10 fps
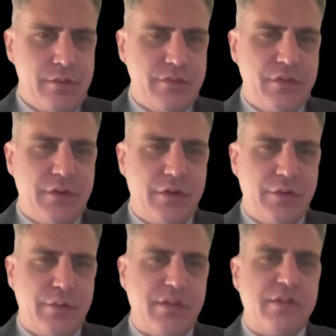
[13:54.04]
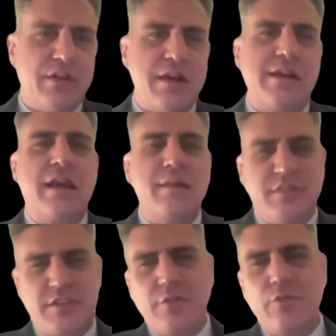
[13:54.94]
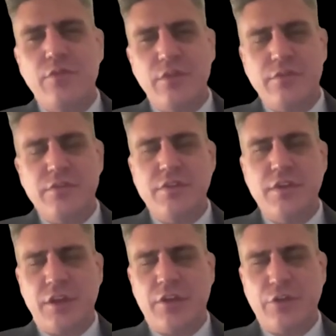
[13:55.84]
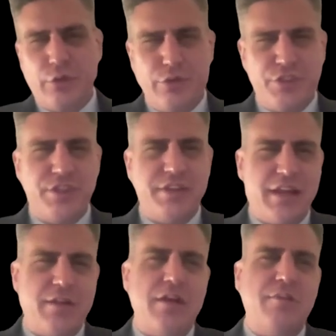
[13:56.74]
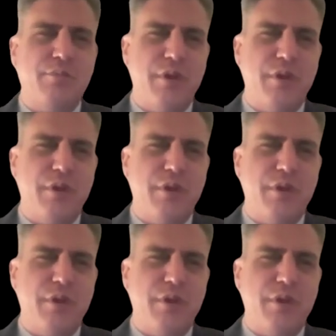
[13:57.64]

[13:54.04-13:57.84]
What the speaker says: So I came to the conclusion that